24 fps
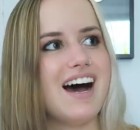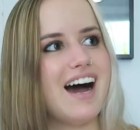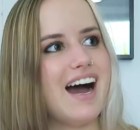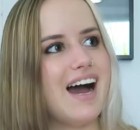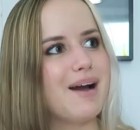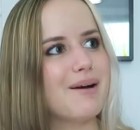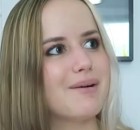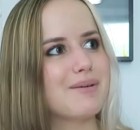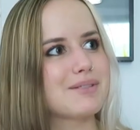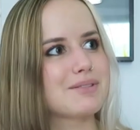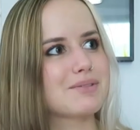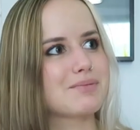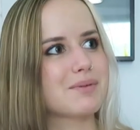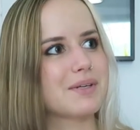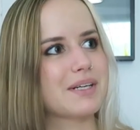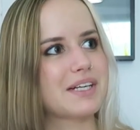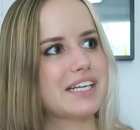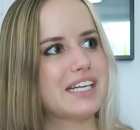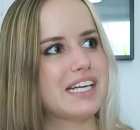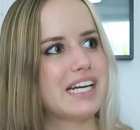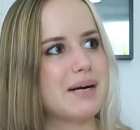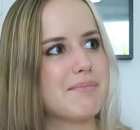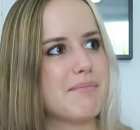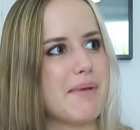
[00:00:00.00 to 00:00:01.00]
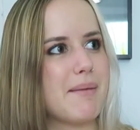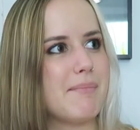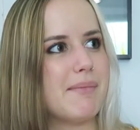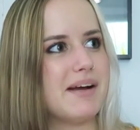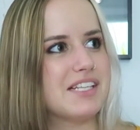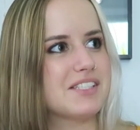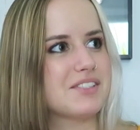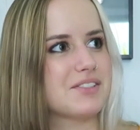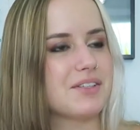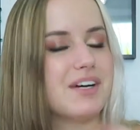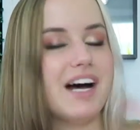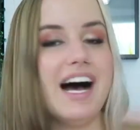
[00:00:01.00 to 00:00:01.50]
I was working on my
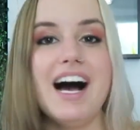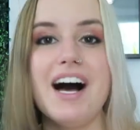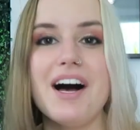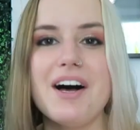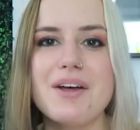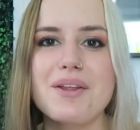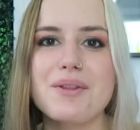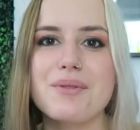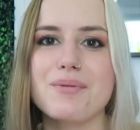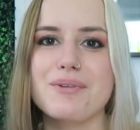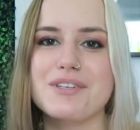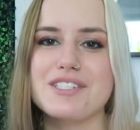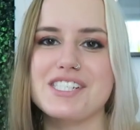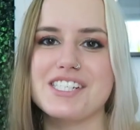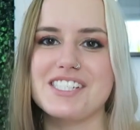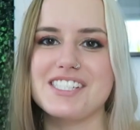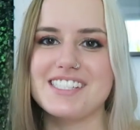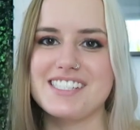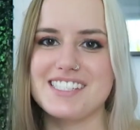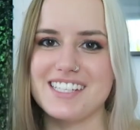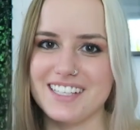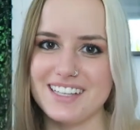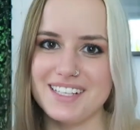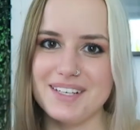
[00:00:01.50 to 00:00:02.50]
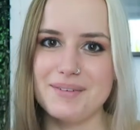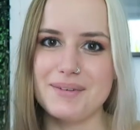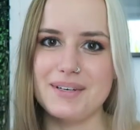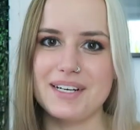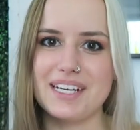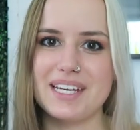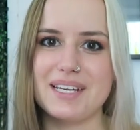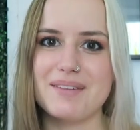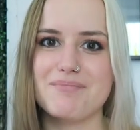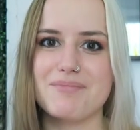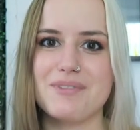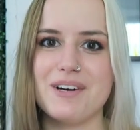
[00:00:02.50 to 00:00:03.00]
mental health, which is still a
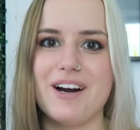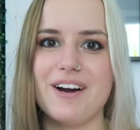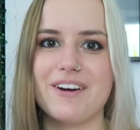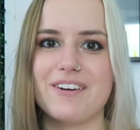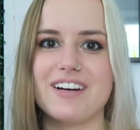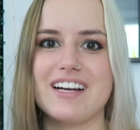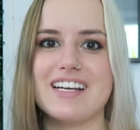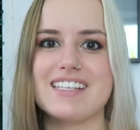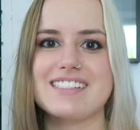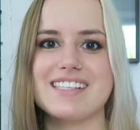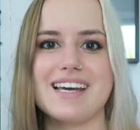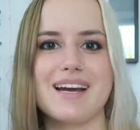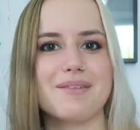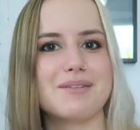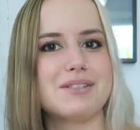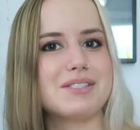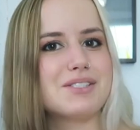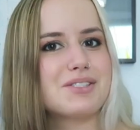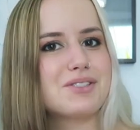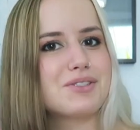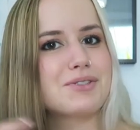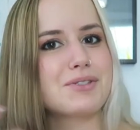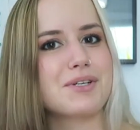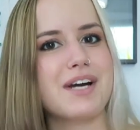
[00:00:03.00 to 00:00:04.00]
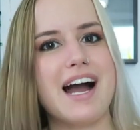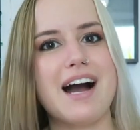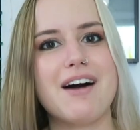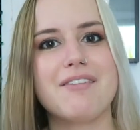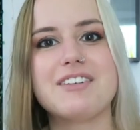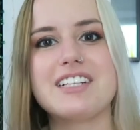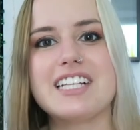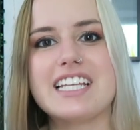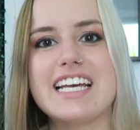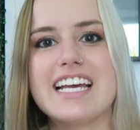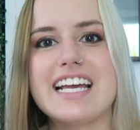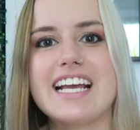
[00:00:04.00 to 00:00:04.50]
work in progress. I was
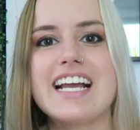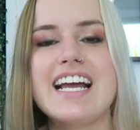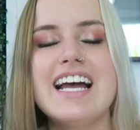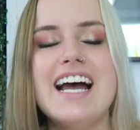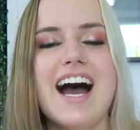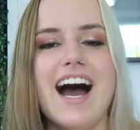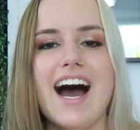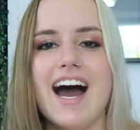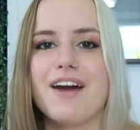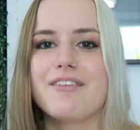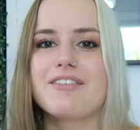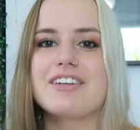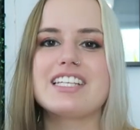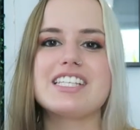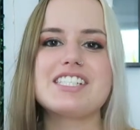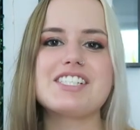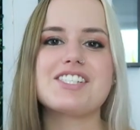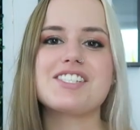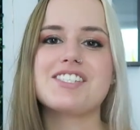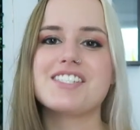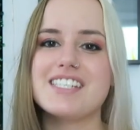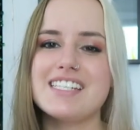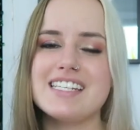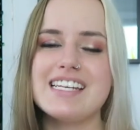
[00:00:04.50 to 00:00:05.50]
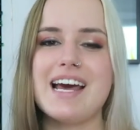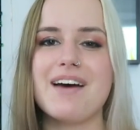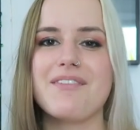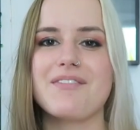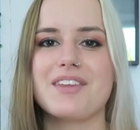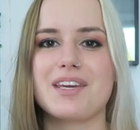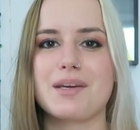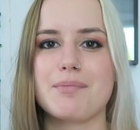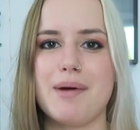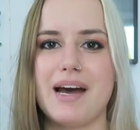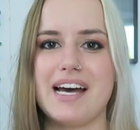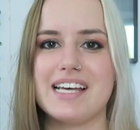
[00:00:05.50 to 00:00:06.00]
traveling. I really just didn't have
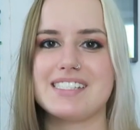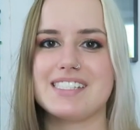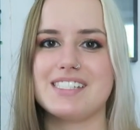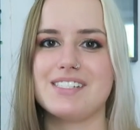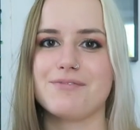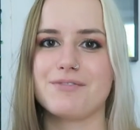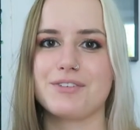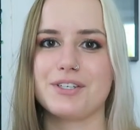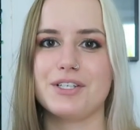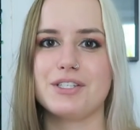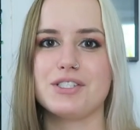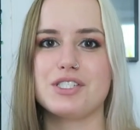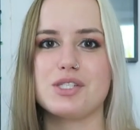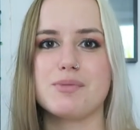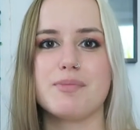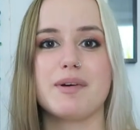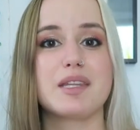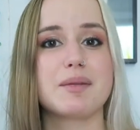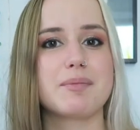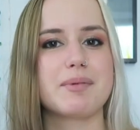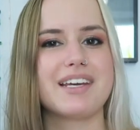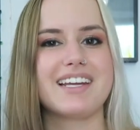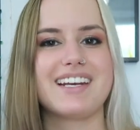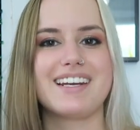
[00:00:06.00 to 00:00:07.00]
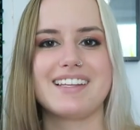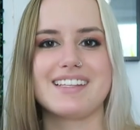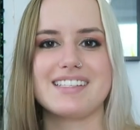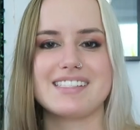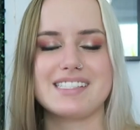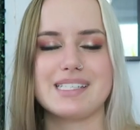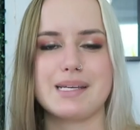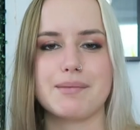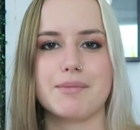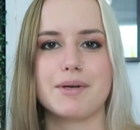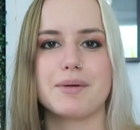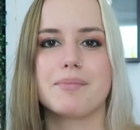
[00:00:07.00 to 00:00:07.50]
the capacity for YouTube at the beginning of the
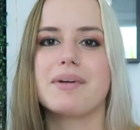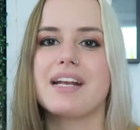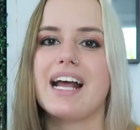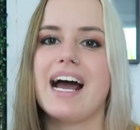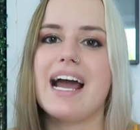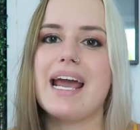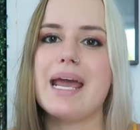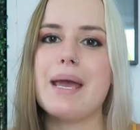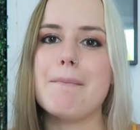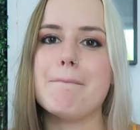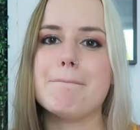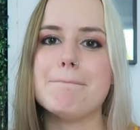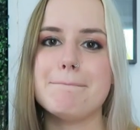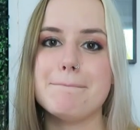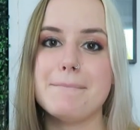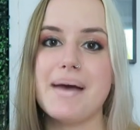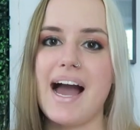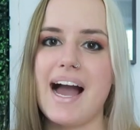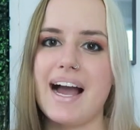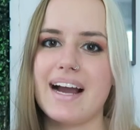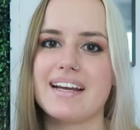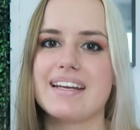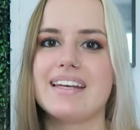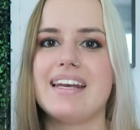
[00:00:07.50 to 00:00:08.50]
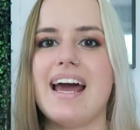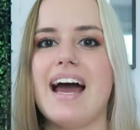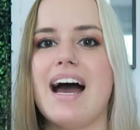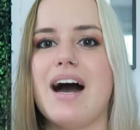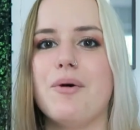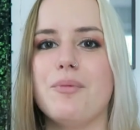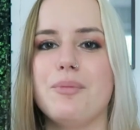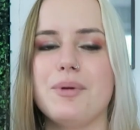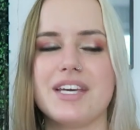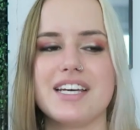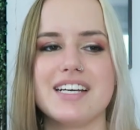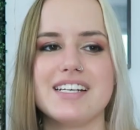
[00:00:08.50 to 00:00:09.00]
summer, but I am back
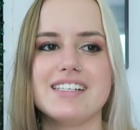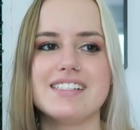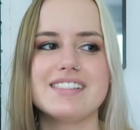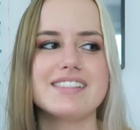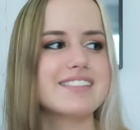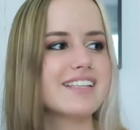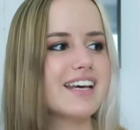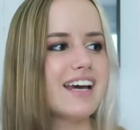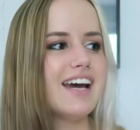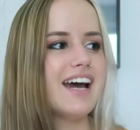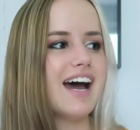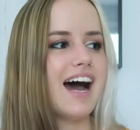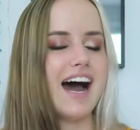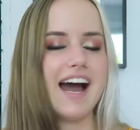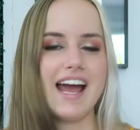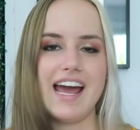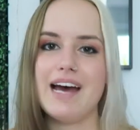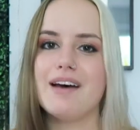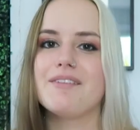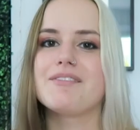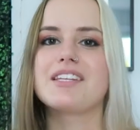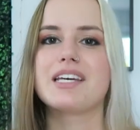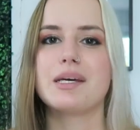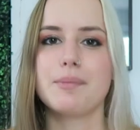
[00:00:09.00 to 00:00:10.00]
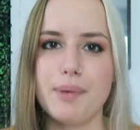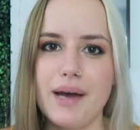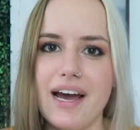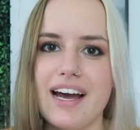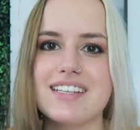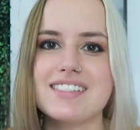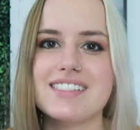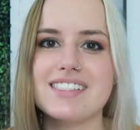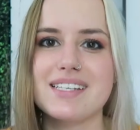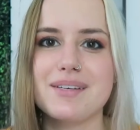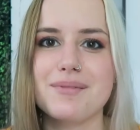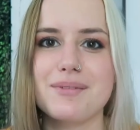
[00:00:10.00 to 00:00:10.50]
now because I have the
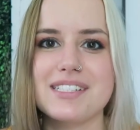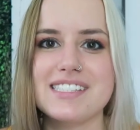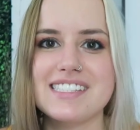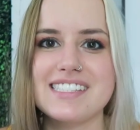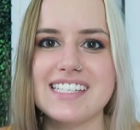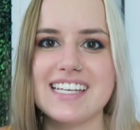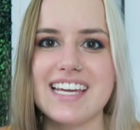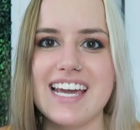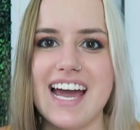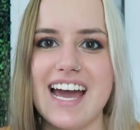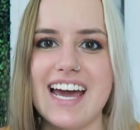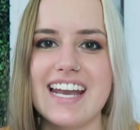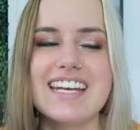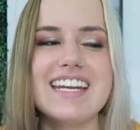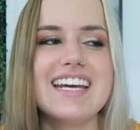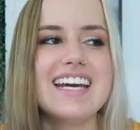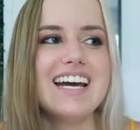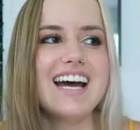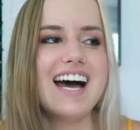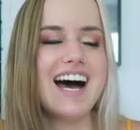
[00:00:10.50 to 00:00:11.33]
capacity once again.